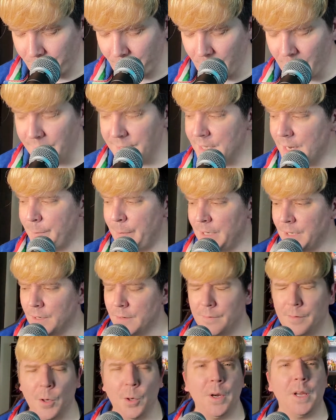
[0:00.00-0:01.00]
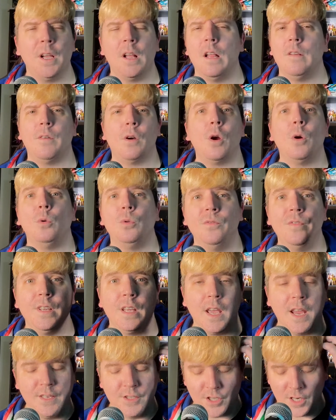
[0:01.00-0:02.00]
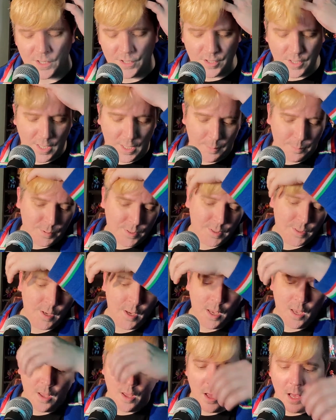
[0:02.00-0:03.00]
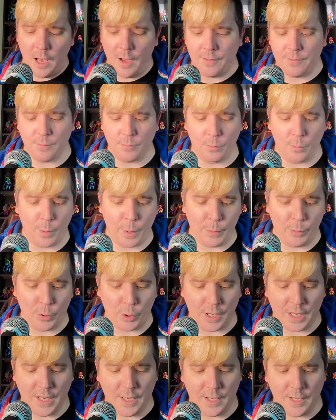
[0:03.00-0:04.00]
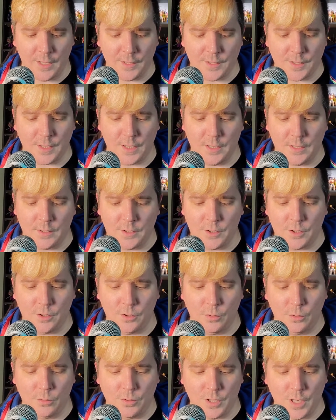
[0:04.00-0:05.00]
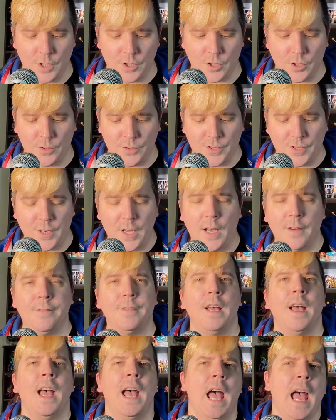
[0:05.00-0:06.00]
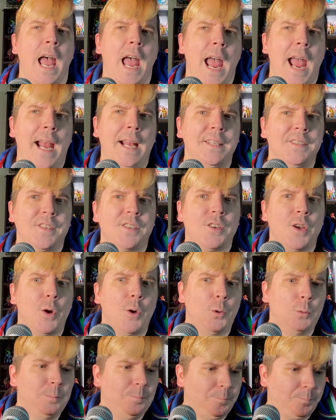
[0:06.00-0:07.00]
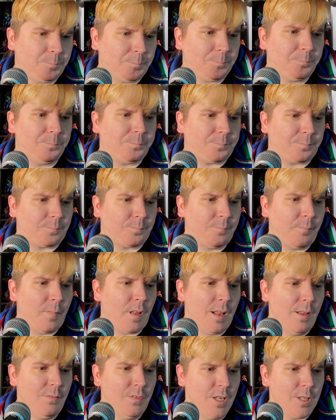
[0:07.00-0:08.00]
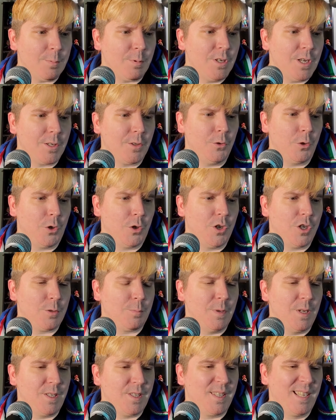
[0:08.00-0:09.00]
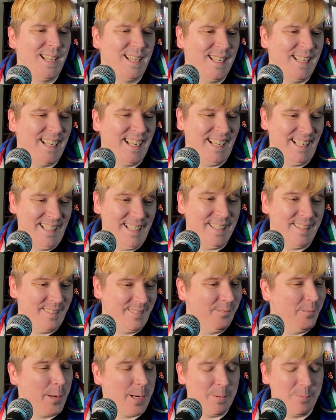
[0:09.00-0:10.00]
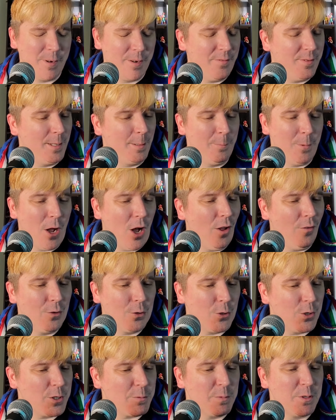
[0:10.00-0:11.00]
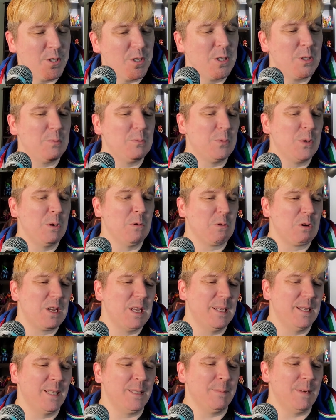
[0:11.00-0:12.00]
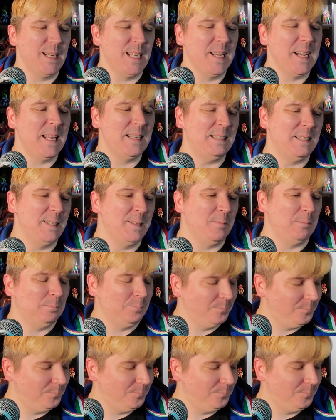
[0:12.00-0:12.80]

Because I've been converting all of our old VHS tapes from when we were kids into digital stuff. And so this particular Christmas, and we filmed all the Christmases when we were kids, my dad did,